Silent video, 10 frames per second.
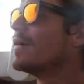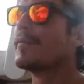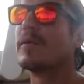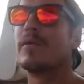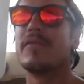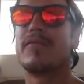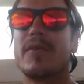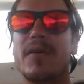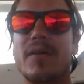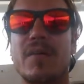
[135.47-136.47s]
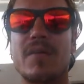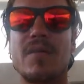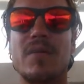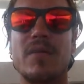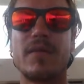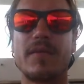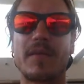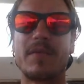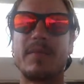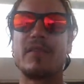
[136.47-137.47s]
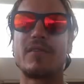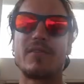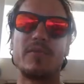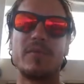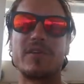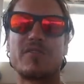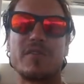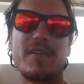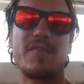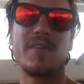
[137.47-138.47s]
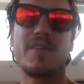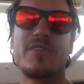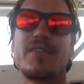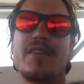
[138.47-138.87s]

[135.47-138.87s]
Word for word: I'm going for like maybe two big trigger fish